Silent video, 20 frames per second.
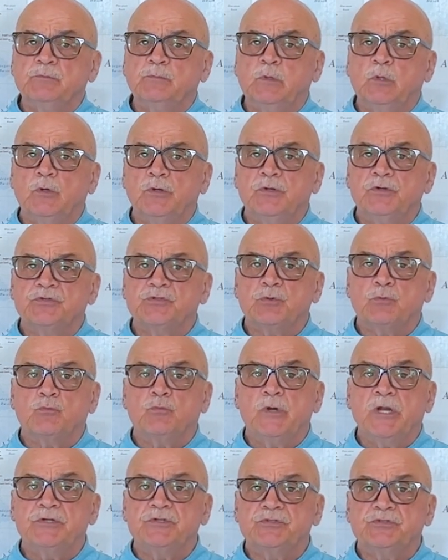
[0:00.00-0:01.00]
employers
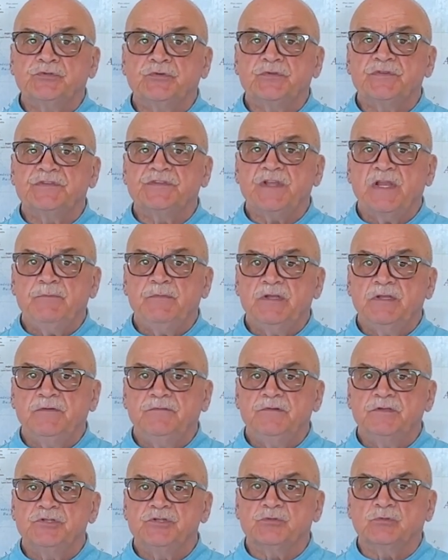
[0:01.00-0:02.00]
register the same
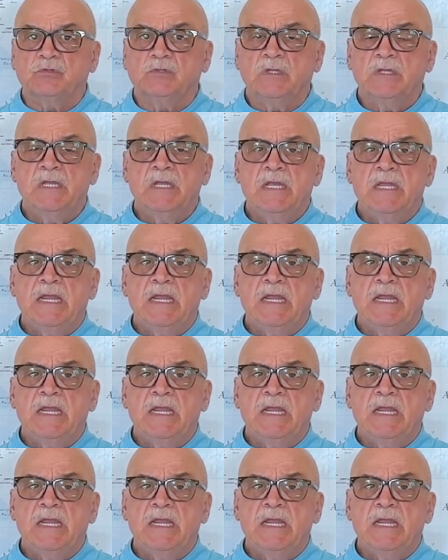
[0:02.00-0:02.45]
individual